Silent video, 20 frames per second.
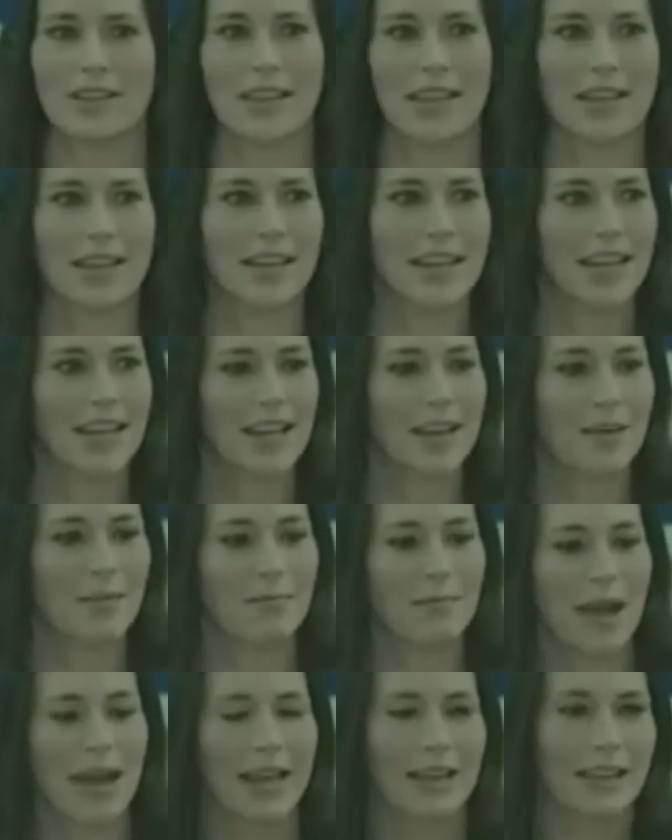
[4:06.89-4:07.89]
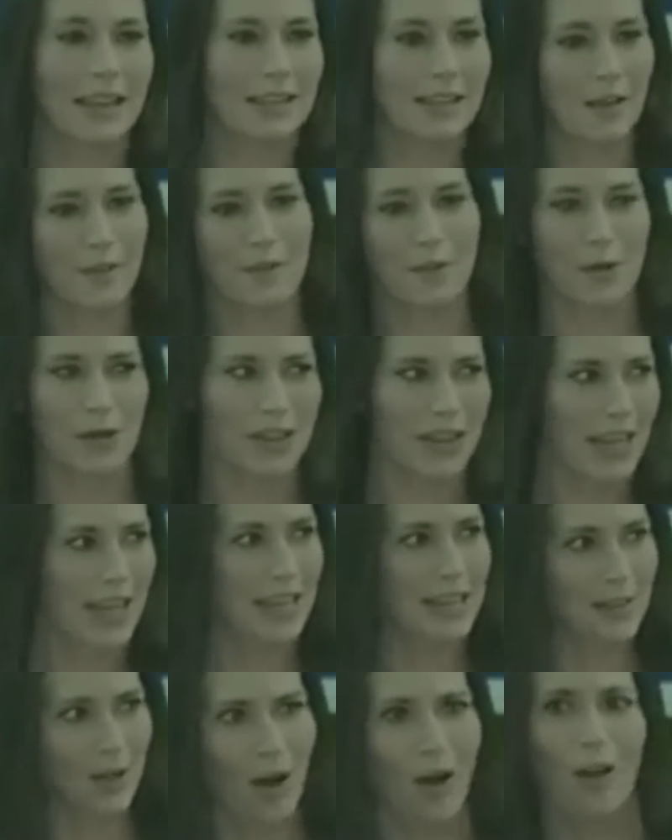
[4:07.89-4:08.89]
Like, that fourth leg
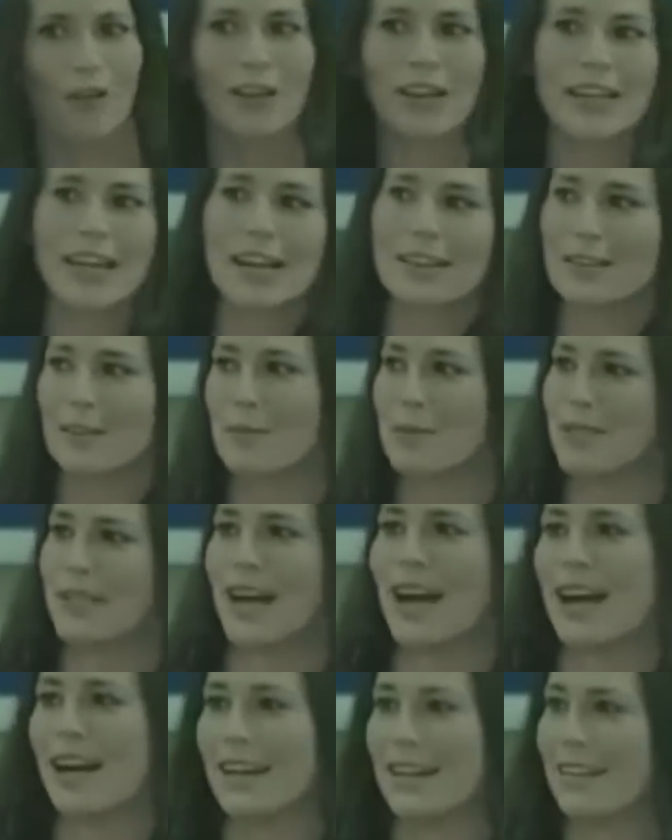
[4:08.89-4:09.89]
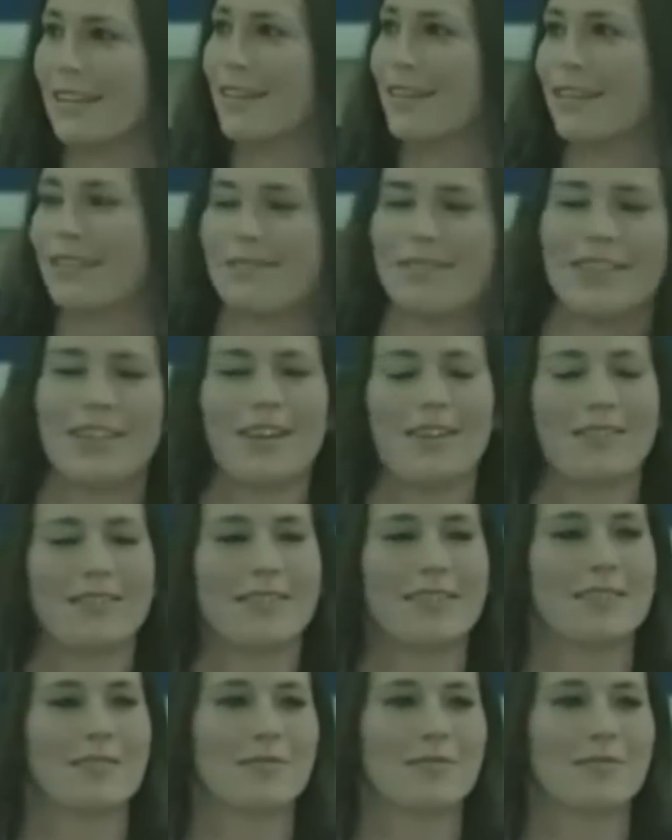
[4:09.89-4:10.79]
has already got their baton, and they're, you know,